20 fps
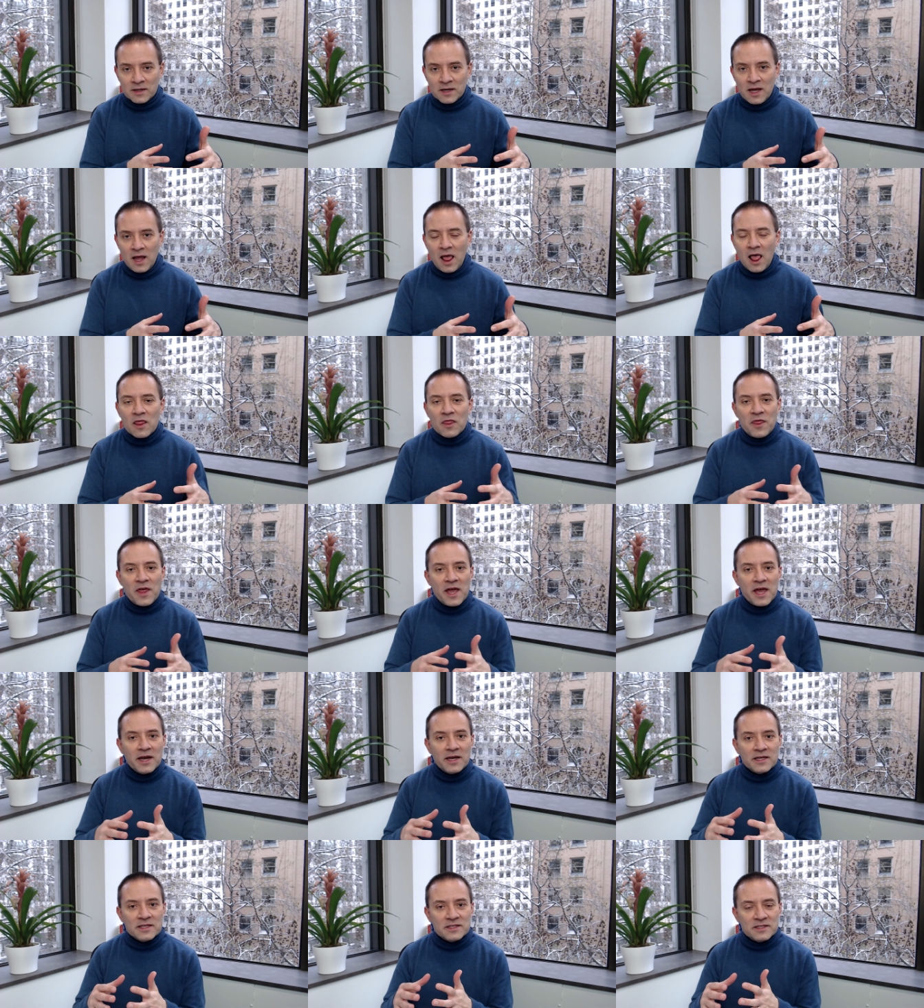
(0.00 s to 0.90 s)

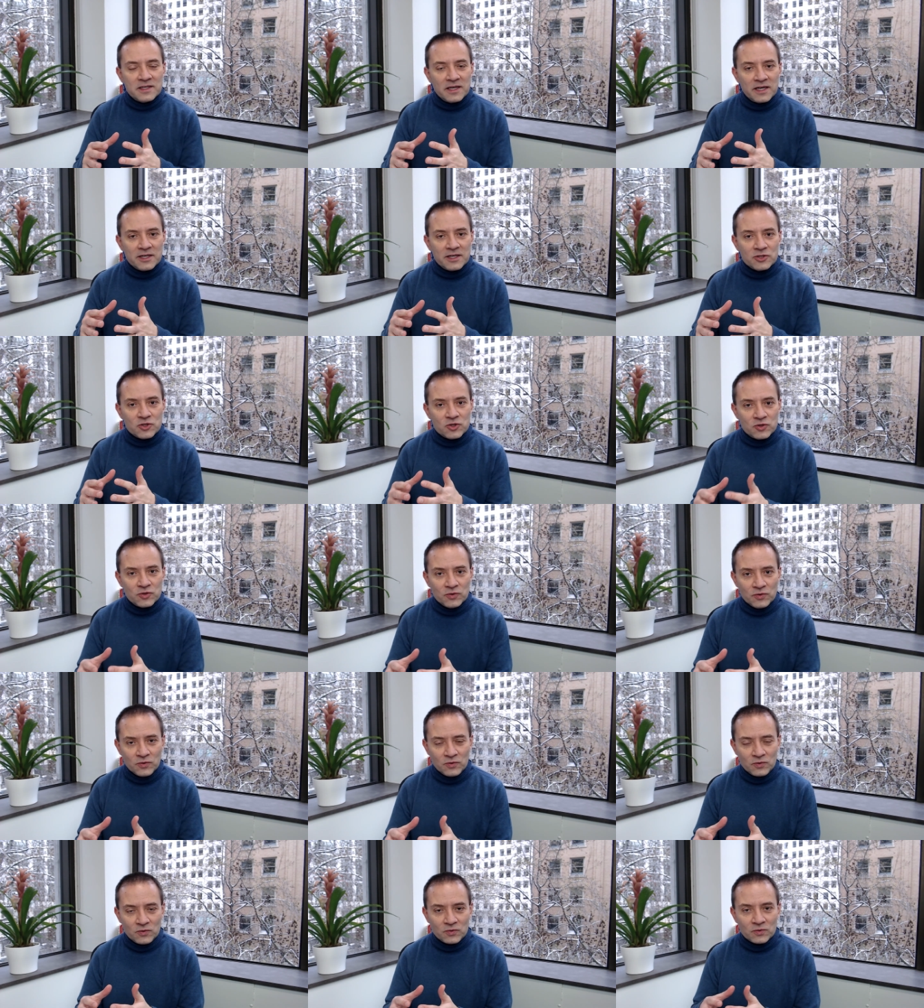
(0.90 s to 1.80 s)
Then stage
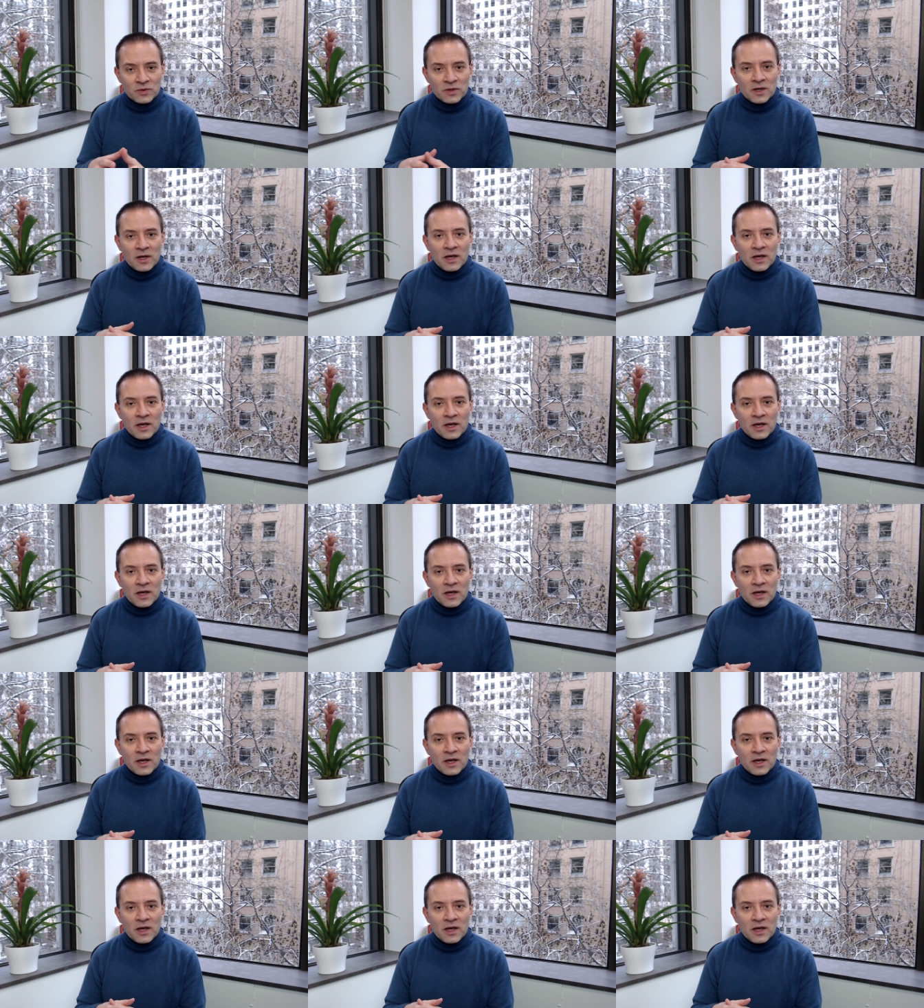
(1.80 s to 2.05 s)
2